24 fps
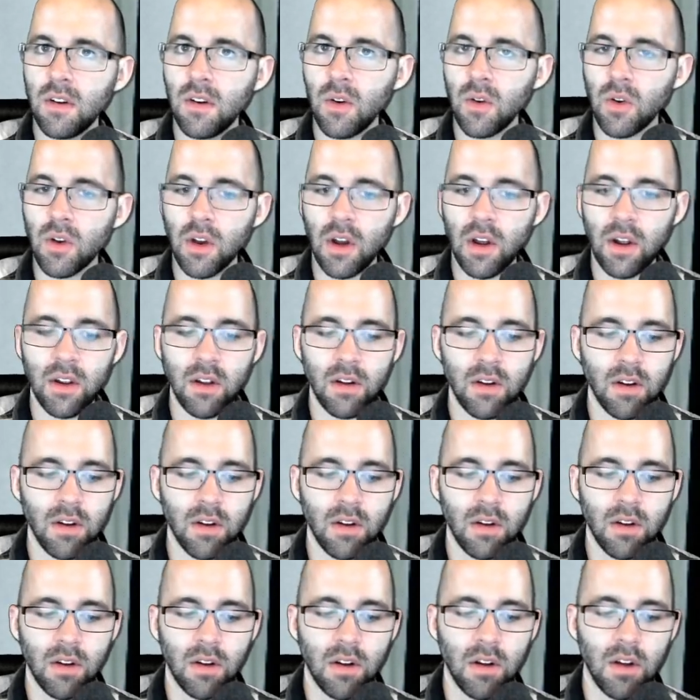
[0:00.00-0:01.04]
Okay?
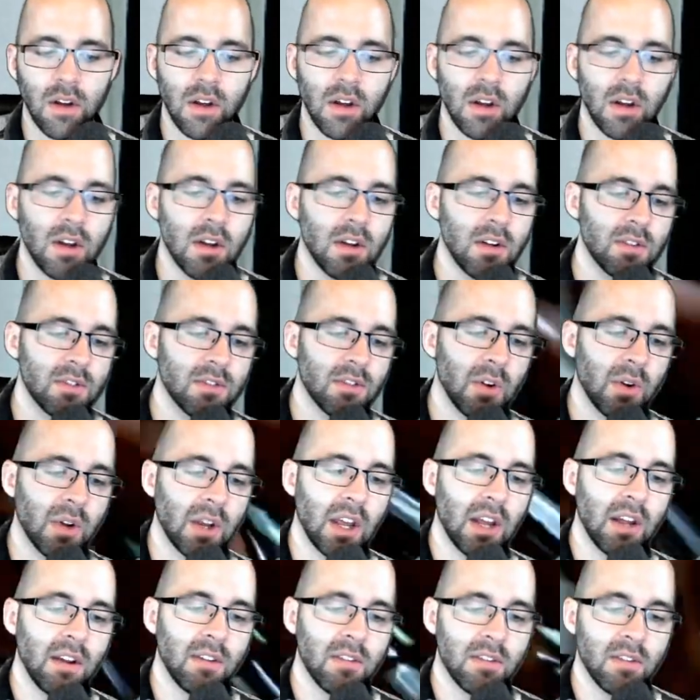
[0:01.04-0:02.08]
So
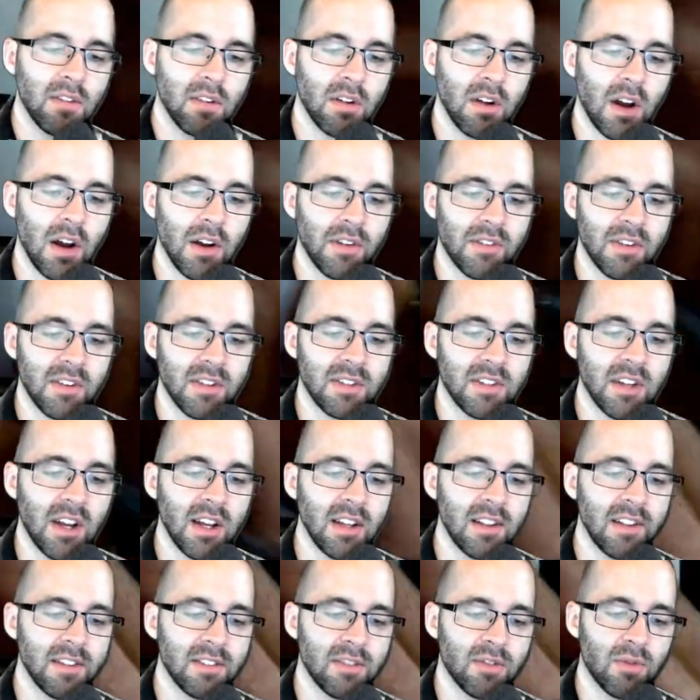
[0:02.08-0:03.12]
again, off to the
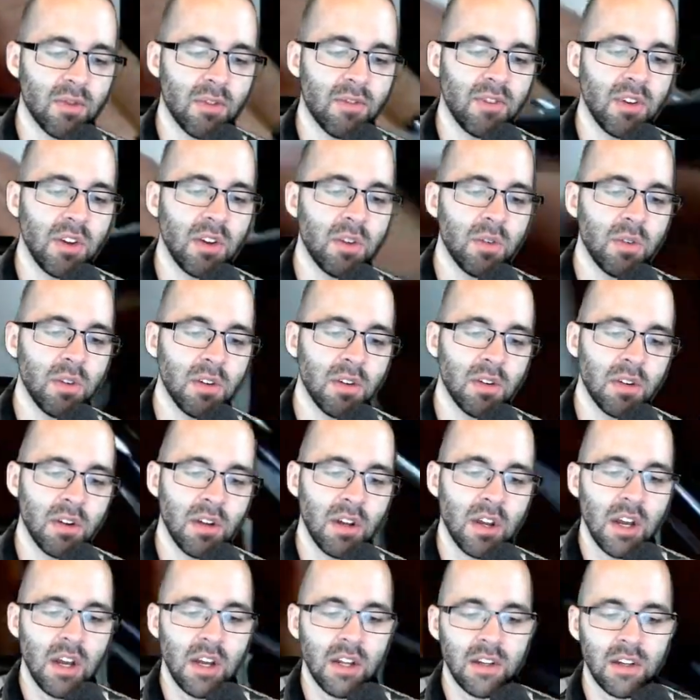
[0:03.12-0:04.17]
side, let's review.
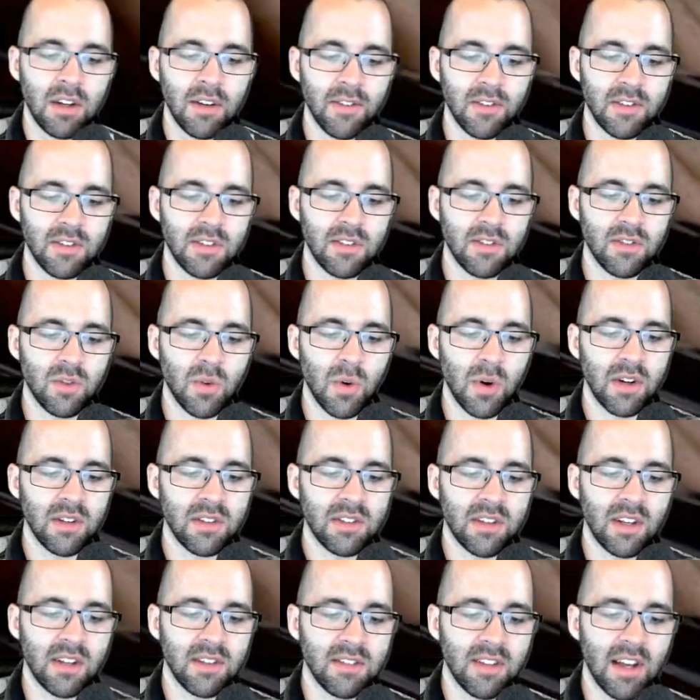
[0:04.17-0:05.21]
Difference of
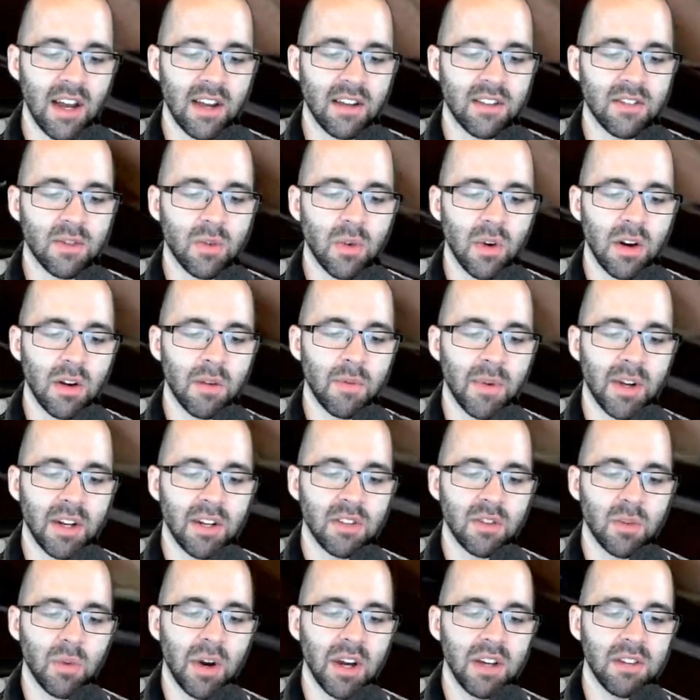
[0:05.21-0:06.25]
squares says x squared
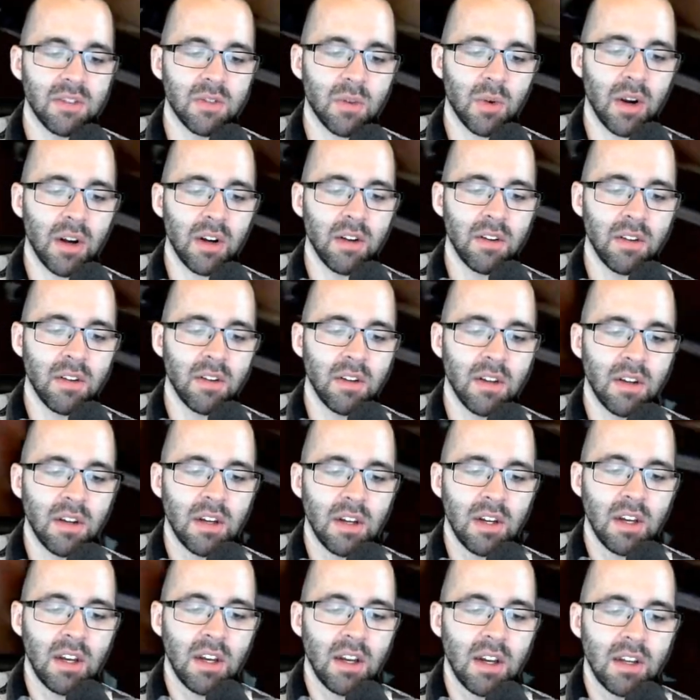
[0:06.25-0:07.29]
minus y squared
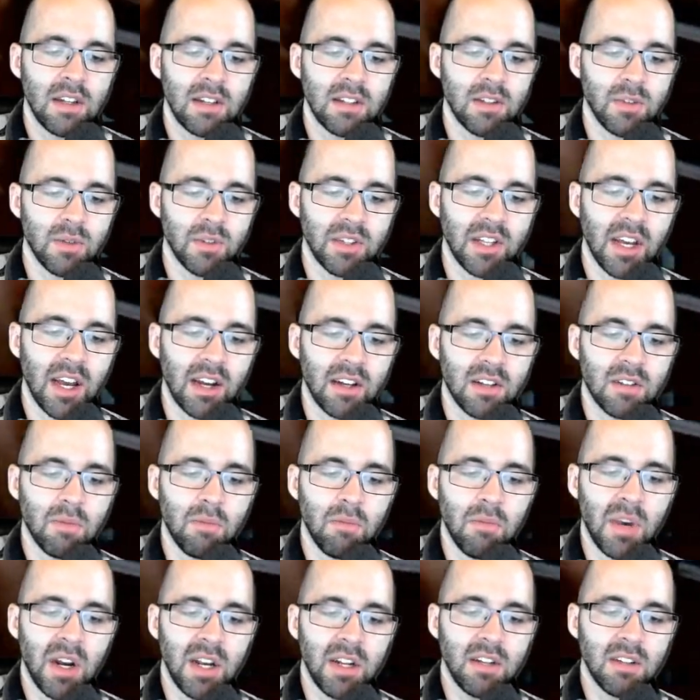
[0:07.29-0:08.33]
is equal to x
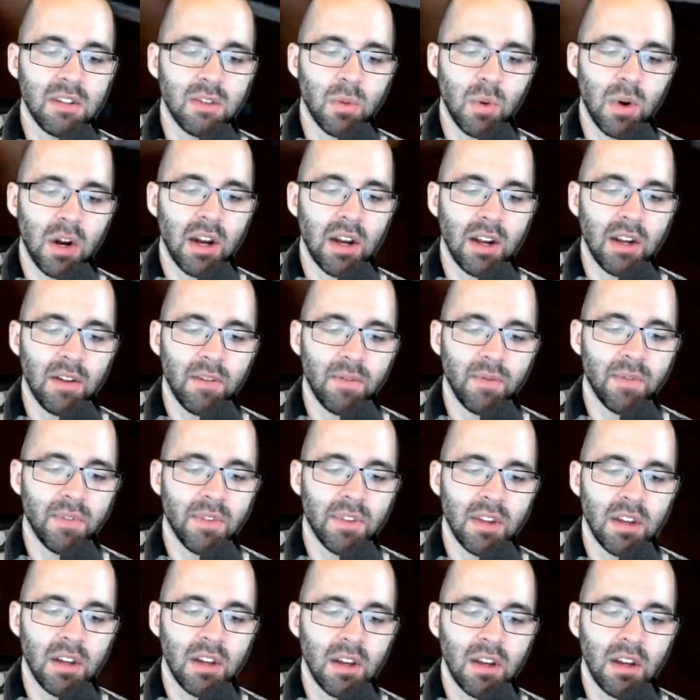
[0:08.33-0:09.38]
minus y
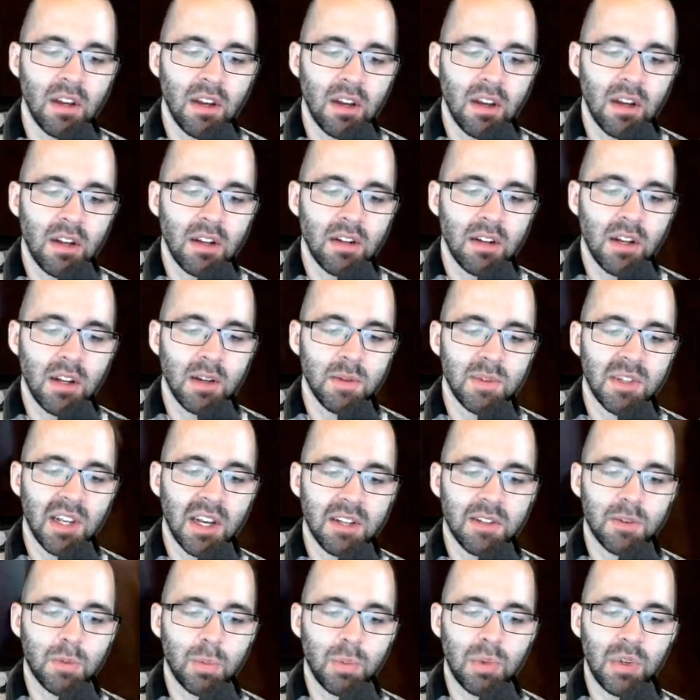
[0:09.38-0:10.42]
times
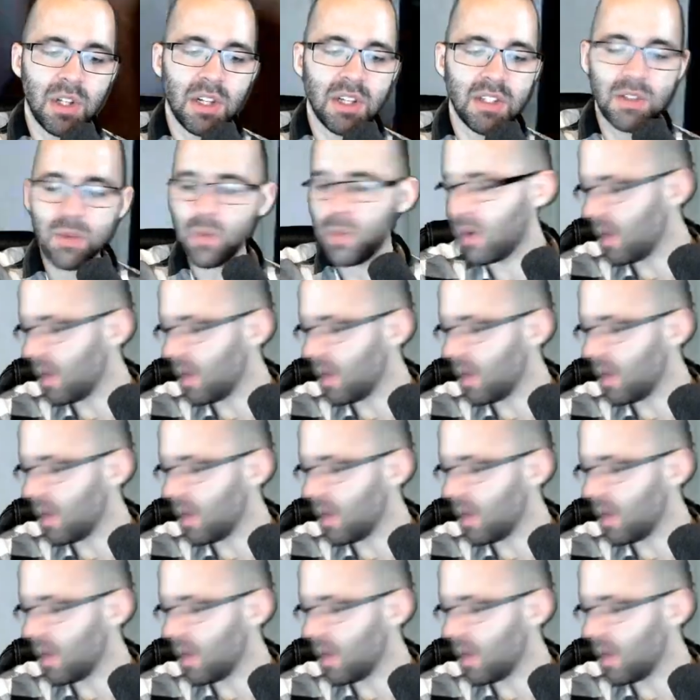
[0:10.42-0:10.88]
x plus